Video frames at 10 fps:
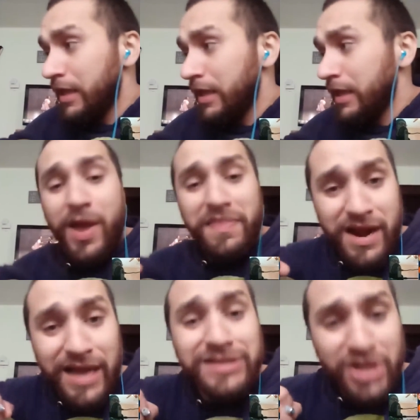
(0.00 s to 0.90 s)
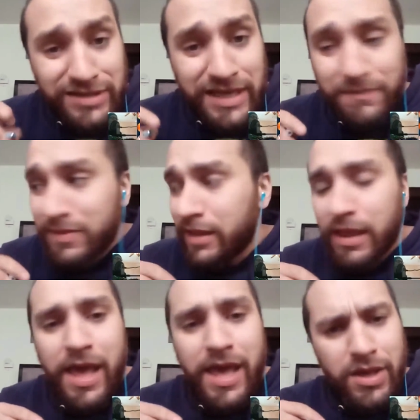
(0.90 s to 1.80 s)
he went there and taught them
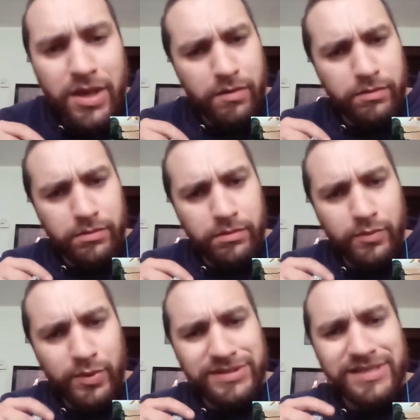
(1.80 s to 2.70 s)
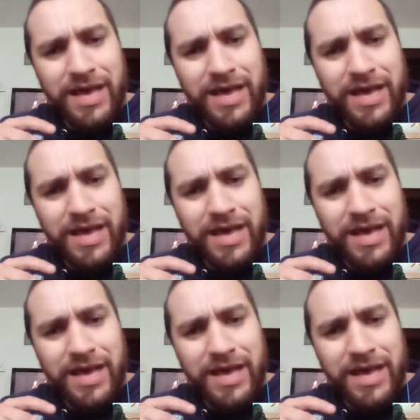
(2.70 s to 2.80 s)
that, hey, yo, what's